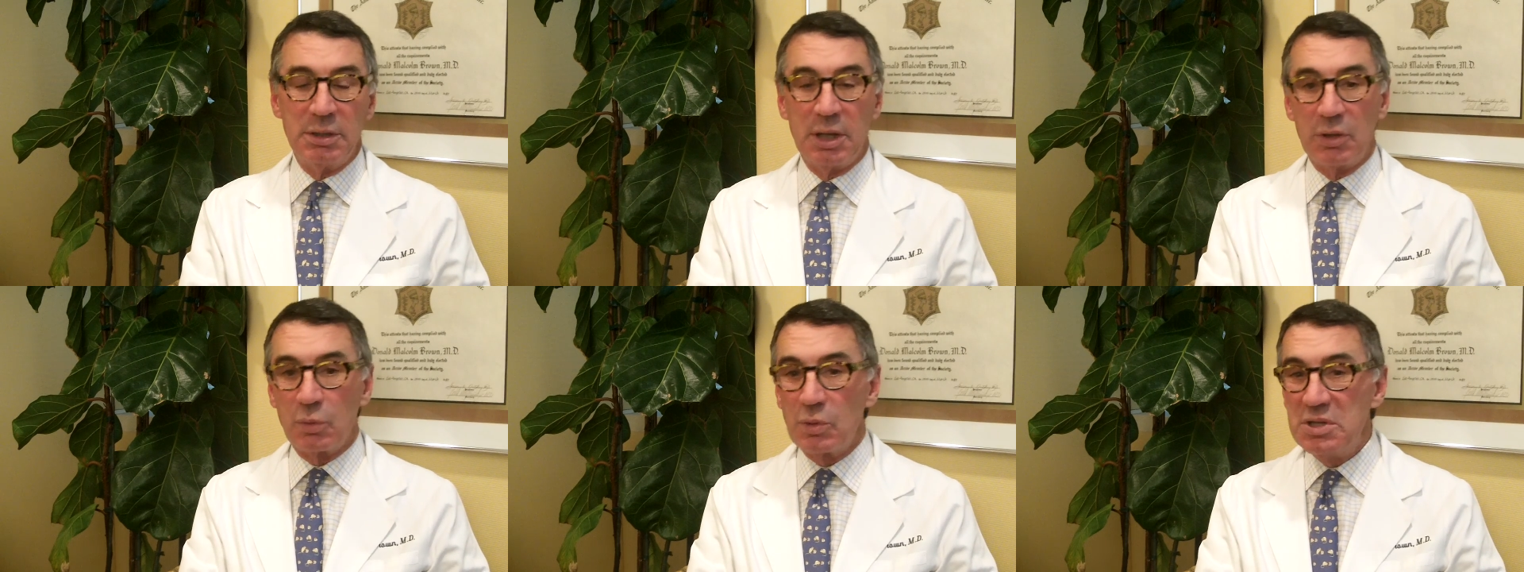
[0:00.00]

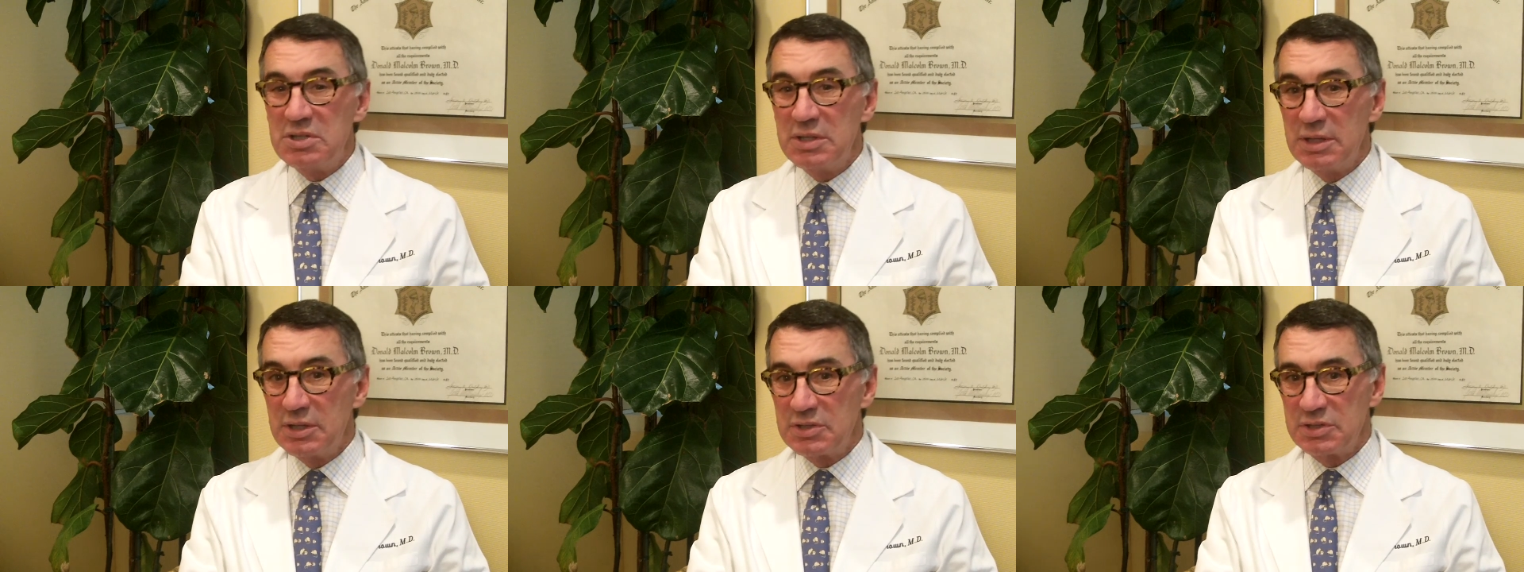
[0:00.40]
Now the
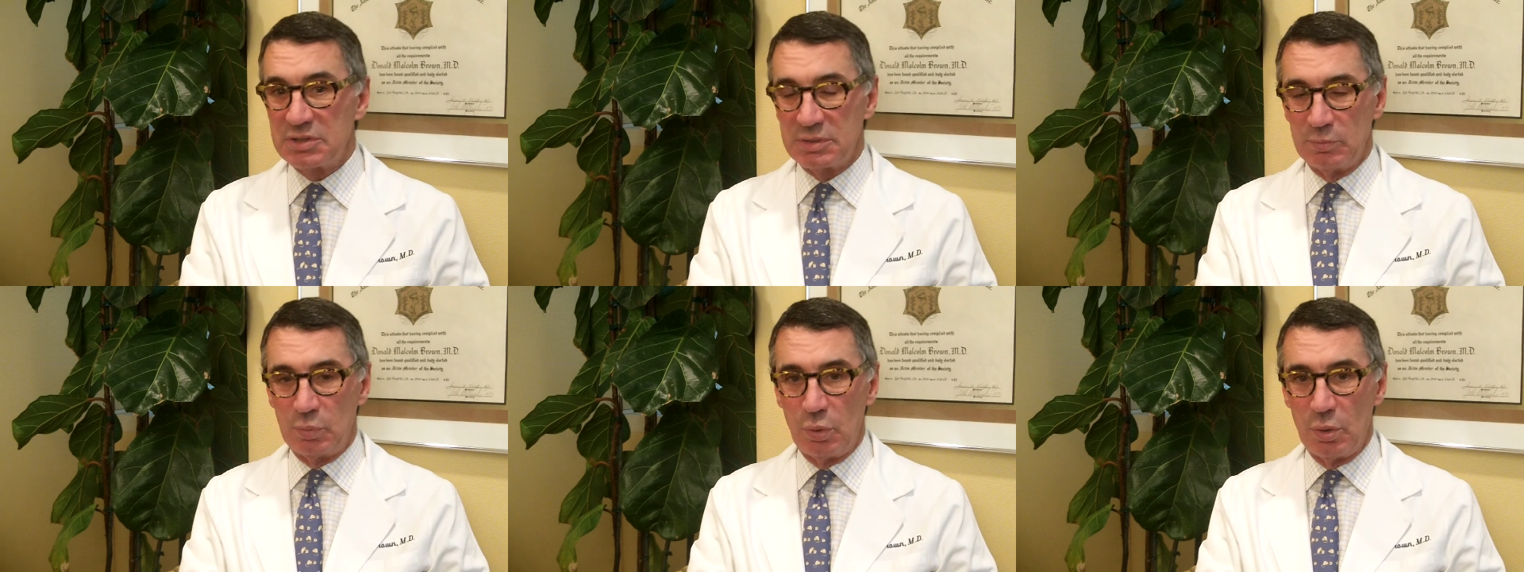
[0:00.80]
reason this
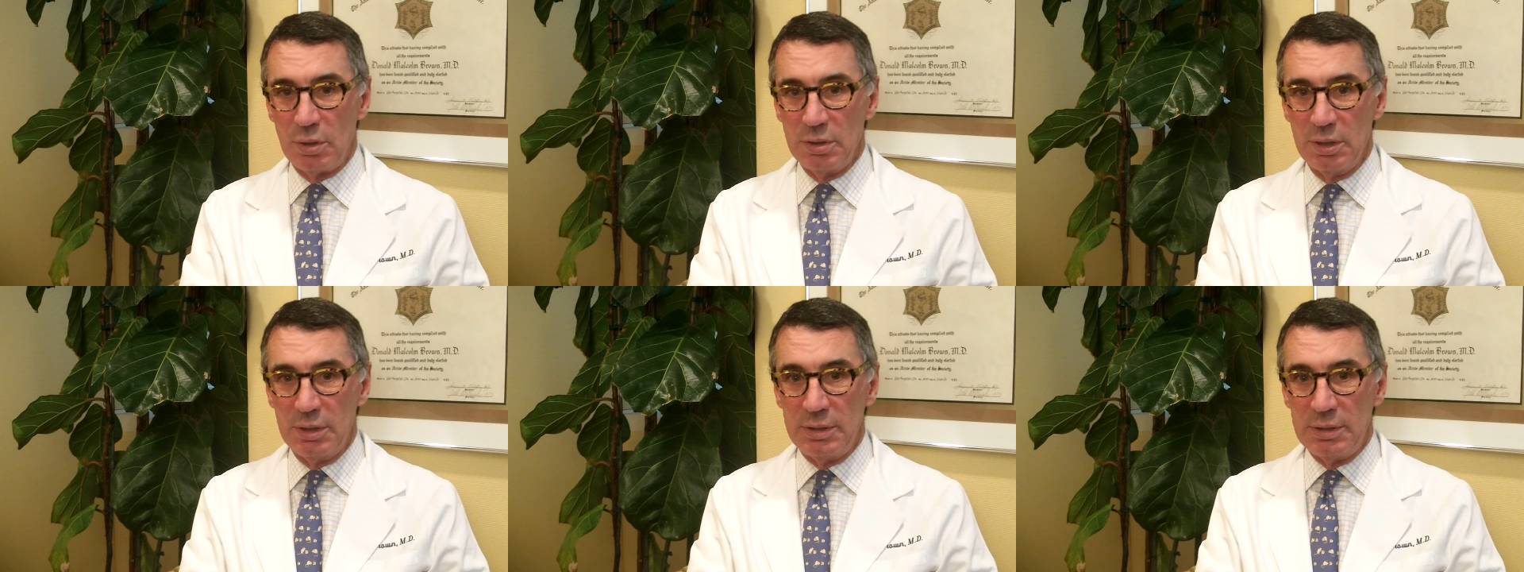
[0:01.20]
is
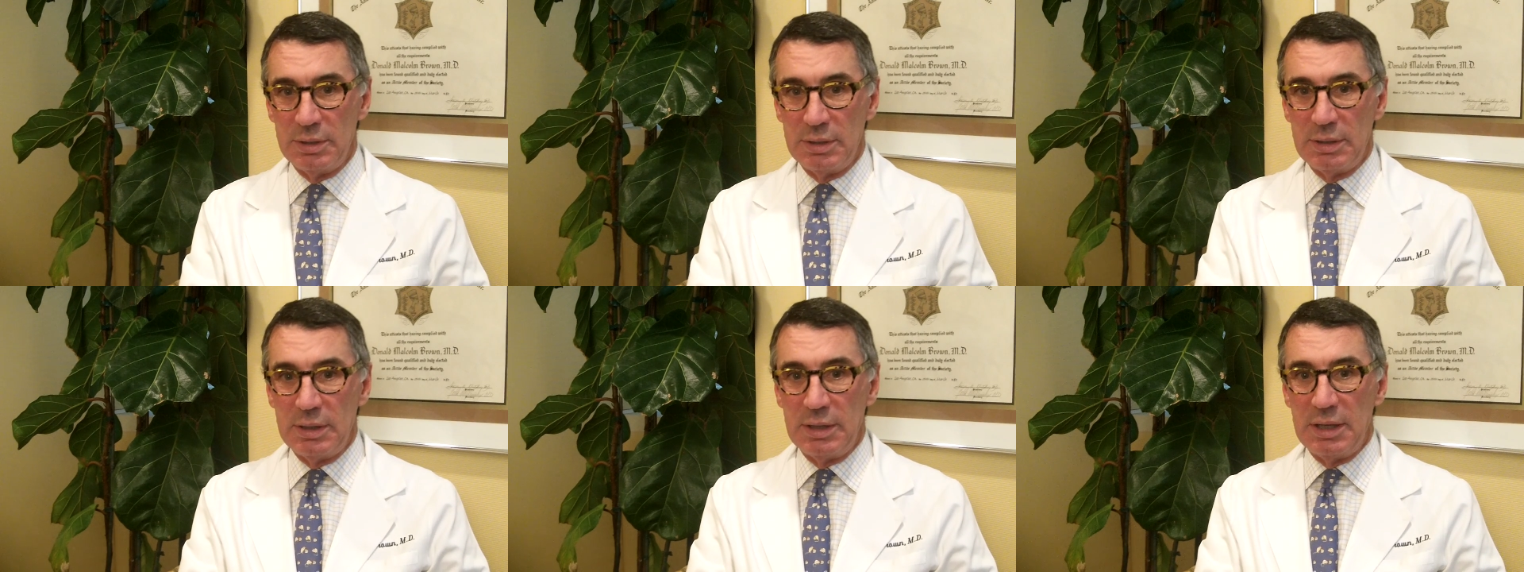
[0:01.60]
important
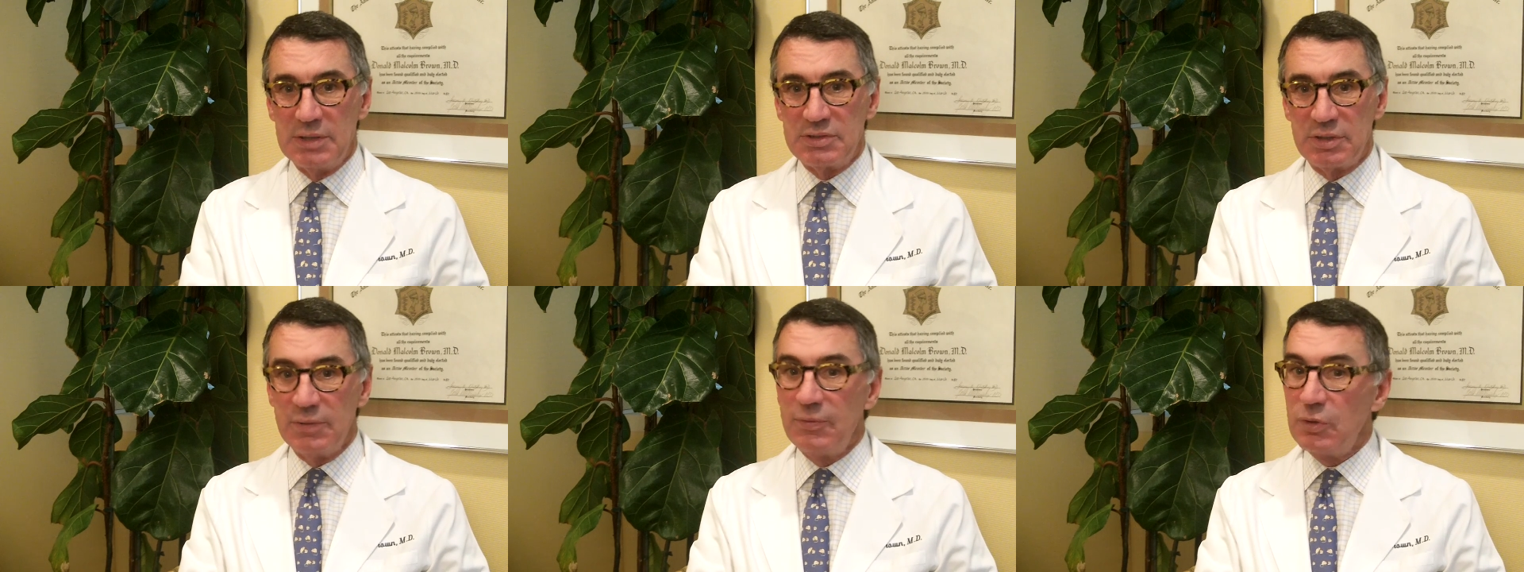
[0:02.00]

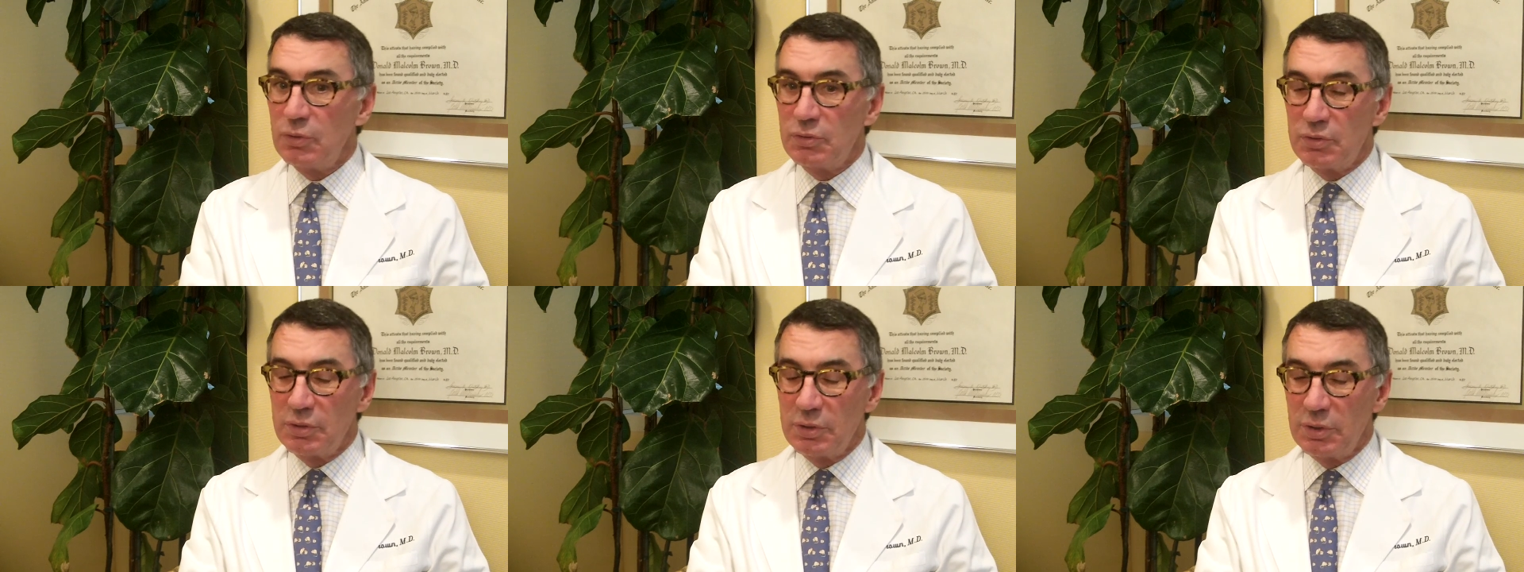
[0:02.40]
is that if you